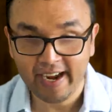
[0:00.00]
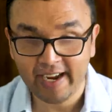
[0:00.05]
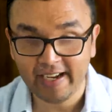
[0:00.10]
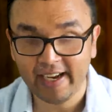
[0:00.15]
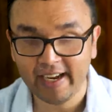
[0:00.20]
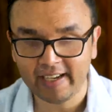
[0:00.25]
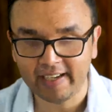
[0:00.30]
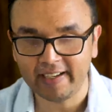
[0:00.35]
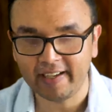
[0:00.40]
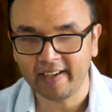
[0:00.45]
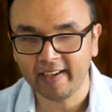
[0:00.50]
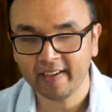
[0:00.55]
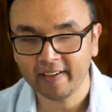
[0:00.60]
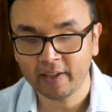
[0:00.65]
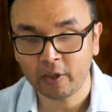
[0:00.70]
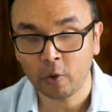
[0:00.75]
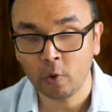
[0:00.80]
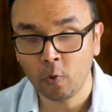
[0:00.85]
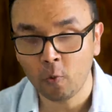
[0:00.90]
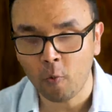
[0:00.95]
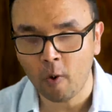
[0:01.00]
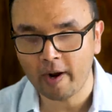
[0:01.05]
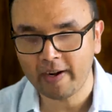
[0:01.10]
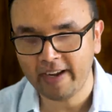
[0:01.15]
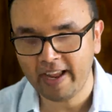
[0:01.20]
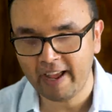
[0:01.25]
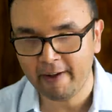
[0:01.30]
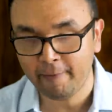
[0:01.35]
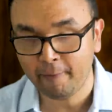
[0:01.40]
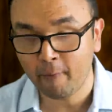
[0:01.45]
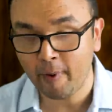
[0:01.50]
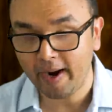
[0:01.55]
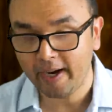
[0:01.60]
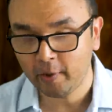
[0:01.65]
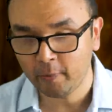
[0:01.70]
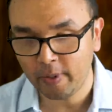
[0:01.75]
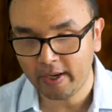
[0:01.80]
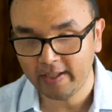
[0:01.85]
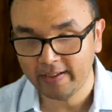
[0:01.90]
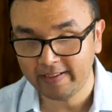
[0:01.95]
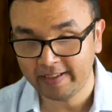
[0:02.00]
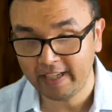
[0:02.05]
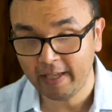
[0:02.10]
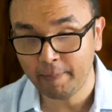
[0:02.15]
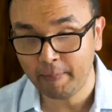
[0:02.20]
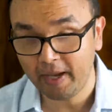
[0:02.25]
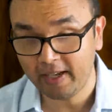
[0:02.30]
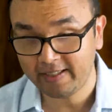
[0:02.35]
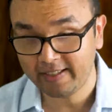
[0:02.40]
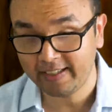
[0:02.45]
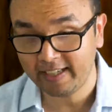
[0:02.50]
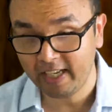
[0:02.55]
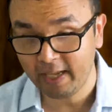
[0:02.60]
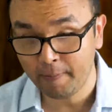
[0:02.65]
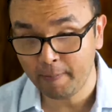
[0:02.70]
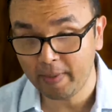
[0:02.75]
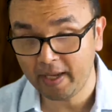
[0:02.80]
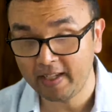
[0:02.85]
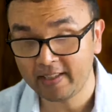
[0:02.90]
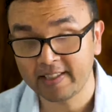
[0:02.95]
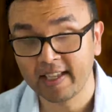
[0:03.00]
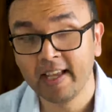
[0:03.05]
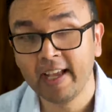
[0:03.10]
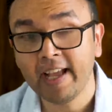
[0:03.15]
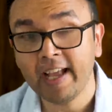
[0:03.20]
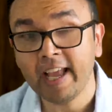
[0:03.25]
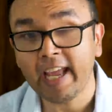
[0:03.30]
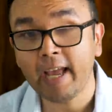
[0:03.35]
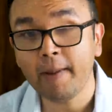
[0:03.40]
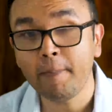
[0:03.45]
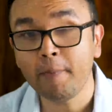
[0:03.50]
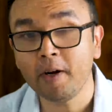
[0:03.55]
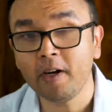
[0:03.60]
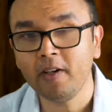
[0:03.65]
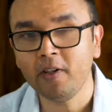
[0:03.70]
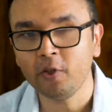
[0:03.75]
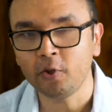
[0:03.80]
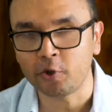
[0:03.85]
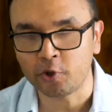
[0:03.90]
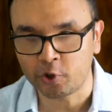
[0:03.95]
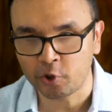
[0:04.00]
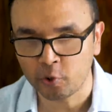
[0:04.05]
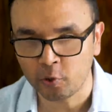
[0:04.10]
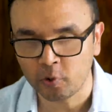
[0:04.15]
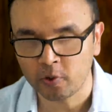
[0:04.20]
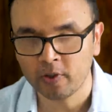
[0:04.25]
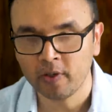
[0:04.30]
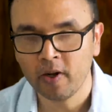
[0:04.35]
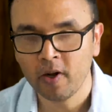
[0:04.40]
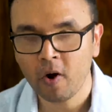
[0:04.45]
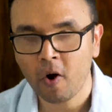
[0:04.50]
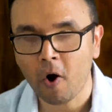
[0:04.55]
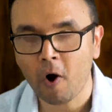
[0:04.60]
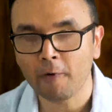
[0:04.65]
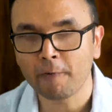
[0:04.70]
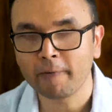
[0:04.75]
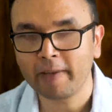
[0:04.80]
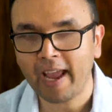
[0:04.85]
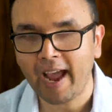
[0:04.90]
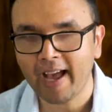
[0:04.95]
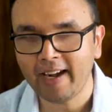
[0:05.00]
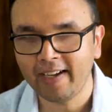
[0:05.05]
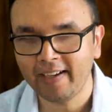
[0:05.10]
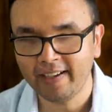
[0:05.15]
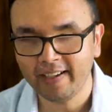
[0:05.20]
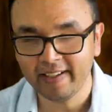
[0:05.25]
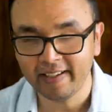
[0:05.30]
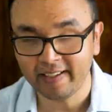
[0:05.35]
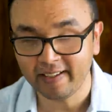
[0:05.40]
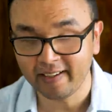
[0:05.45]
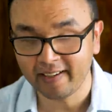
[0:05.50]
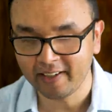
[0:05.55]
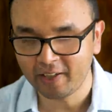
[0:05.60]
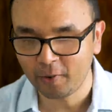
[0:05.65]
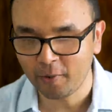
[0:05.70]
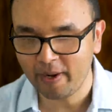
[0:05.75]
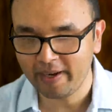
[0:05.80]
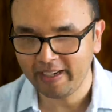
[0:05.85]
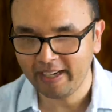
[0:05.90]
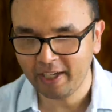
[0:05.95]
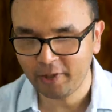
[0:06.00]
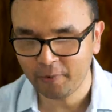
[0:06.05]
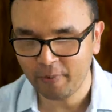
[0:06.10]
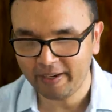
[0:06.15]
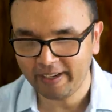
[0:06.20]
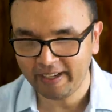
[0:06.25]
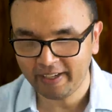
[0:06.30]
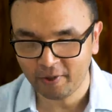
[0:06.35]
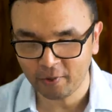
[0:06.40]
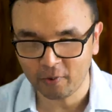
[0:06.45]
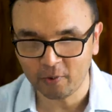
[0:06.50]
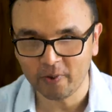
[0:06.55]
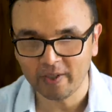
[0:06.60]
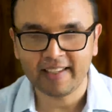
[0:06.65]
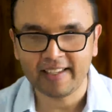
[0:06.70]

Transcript: in India, Q1 FY23 basically means April to June of calendar year 2022.